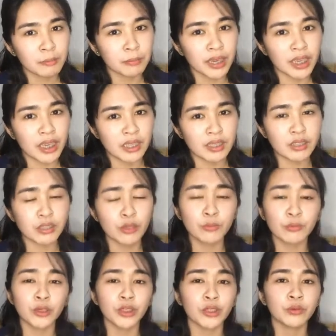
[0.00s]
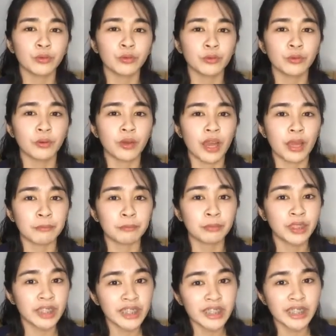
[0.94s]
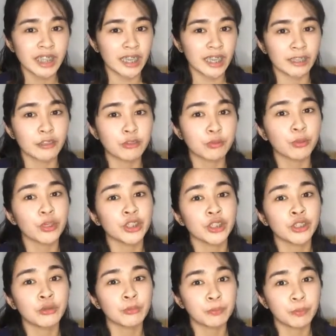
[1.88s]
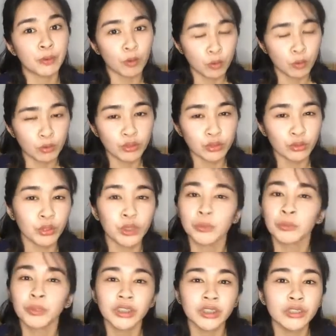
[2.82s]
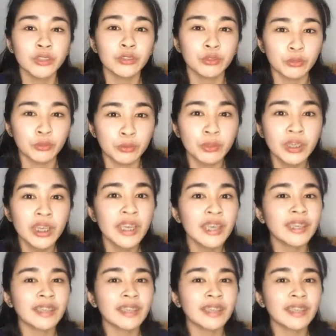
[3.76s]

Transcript: by someone who appreciates what you post or what you do